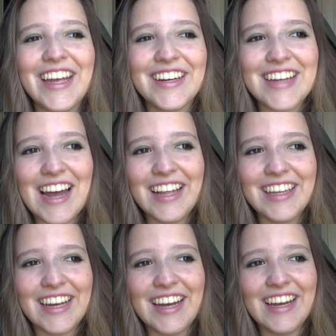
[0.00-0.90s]

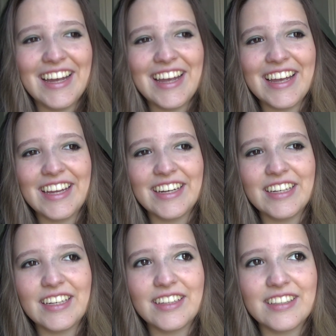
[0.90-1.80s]
Talia
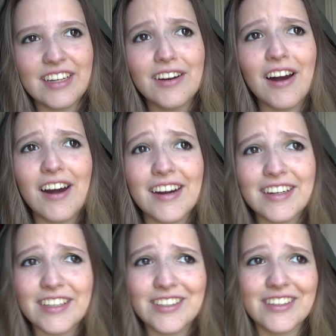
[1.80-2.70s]
and Digger
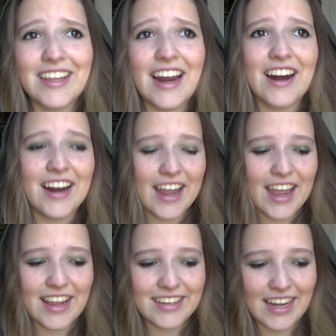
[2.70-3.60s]
Harkness are there,
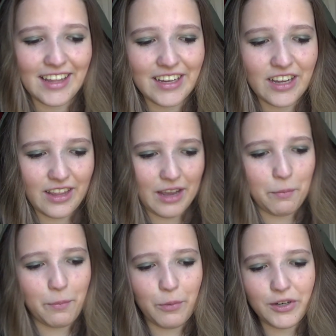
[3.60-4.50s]
and Talia, like,
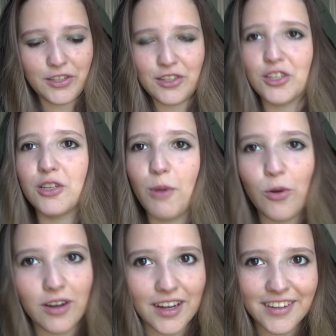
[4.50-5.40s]
puts the
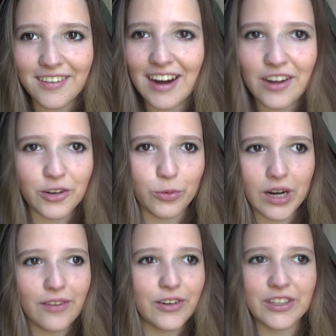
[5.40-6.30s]
smoke on the ground or
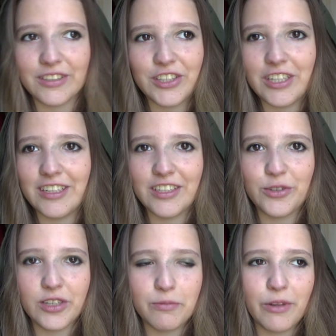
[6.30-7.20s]
whatever she does
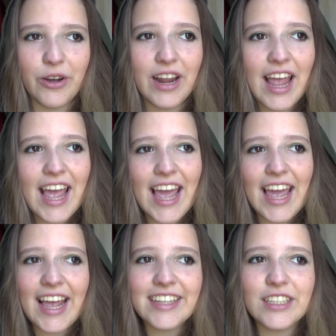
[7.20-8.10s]
to explode,
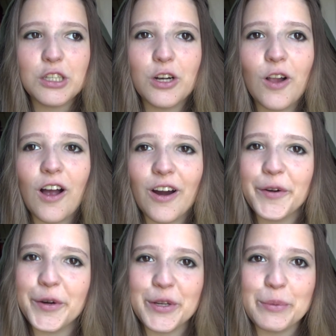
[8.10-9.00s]
it's a little
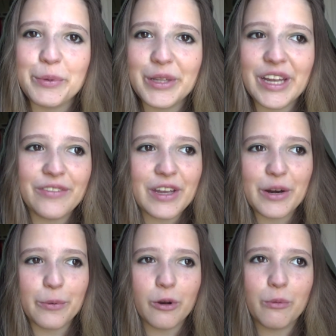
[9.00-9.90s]
harder to believe. In
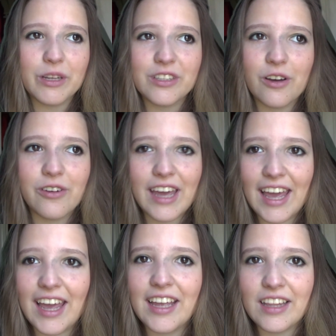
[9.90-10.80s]
a room, it's
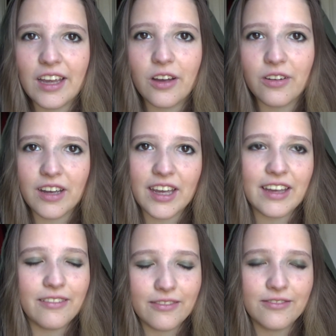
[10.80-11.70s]
okay. Like,
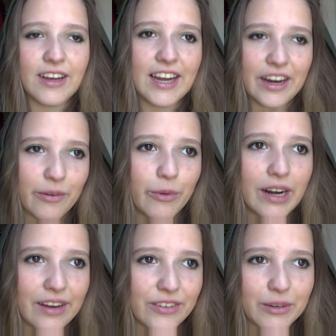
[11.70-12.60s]
okay, fine,
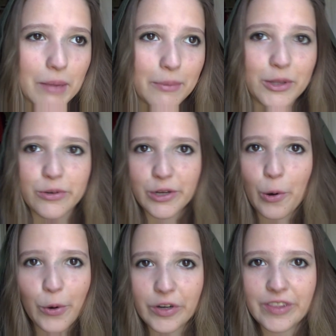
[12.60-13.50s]
whatever. Maybe there was a
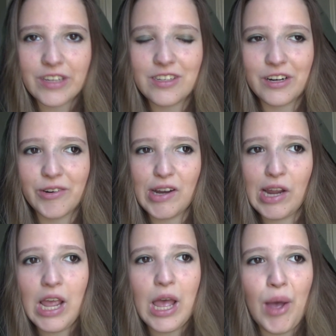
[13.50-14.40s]
corner they snuck
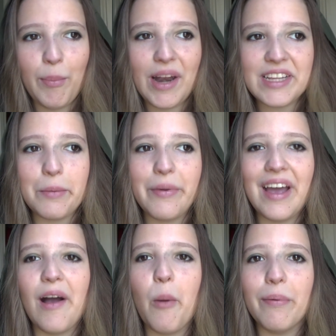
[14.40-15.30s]
around. But it's a big
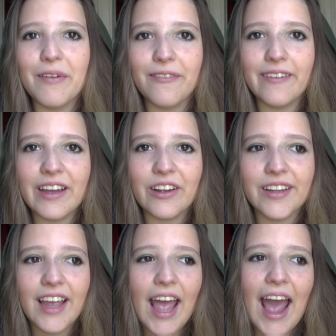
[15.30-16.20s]
open
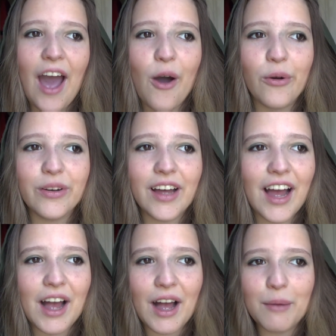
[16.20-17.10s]
field.
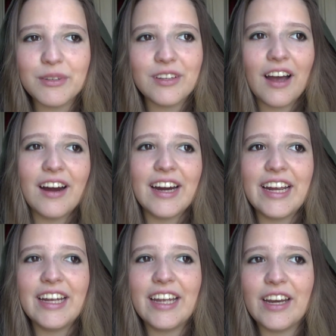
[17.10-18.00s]
I'm
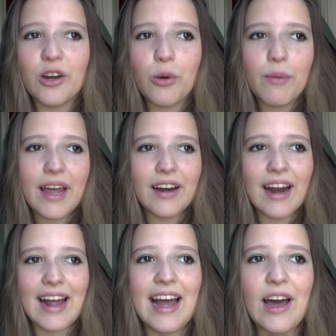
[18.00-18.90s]
sorry, no matter
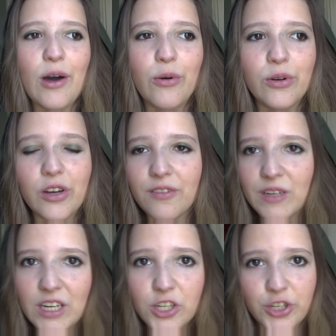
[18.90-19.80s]
how good of
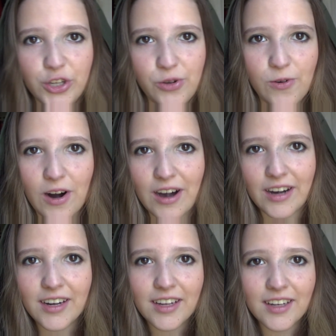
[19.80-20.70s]
a ninja you
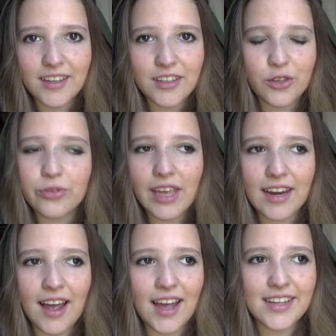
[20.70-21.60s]
are, you
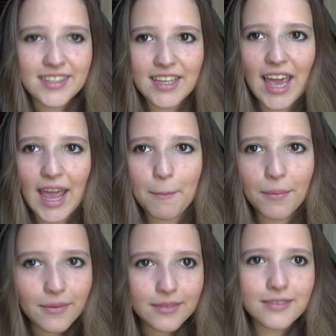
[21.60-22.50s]
cannot escape
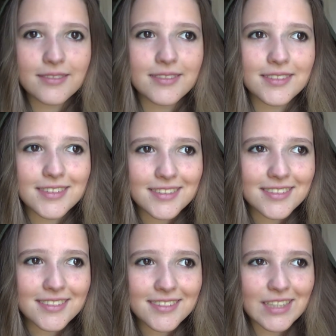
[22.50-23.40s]

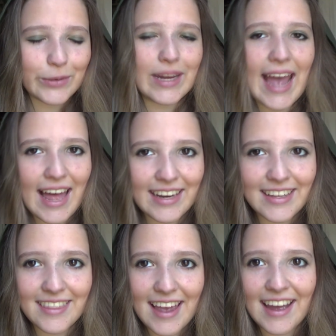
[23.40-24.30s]
the
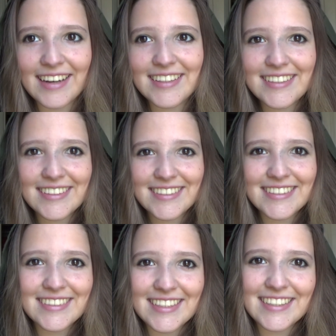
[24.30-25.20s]
reality that
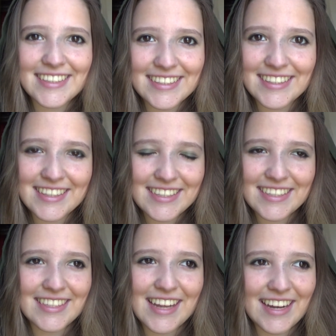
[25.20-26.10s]
this
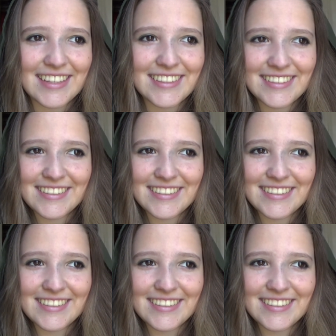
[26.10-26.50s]
is not